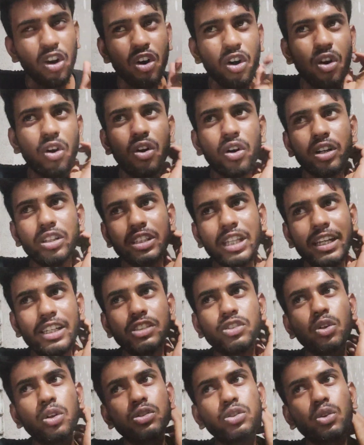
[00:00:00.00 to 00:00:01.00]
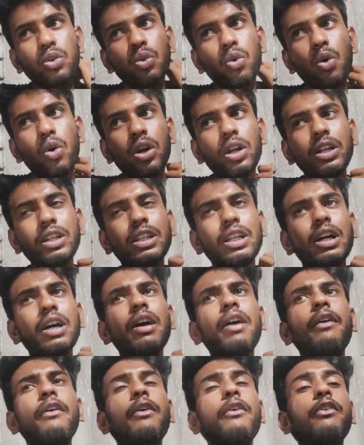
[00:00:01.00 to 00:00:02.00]
or that is also called
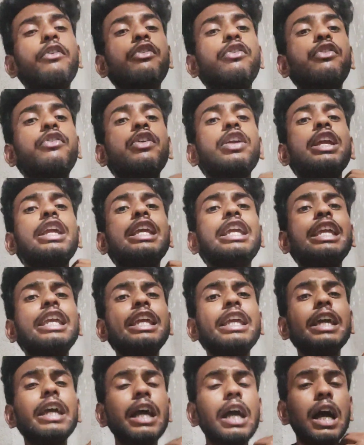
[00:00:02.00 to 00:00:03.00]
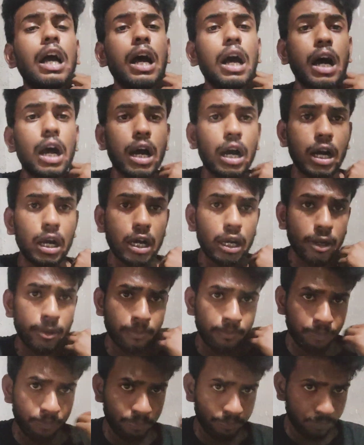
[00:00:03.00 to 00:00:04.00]
the free
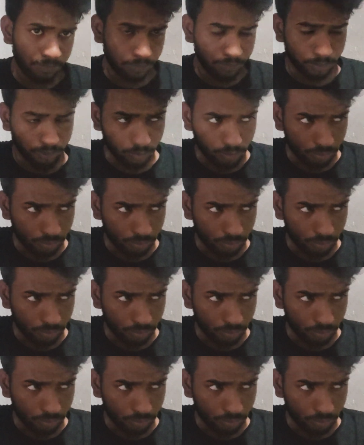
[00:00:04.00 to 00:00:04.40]
um,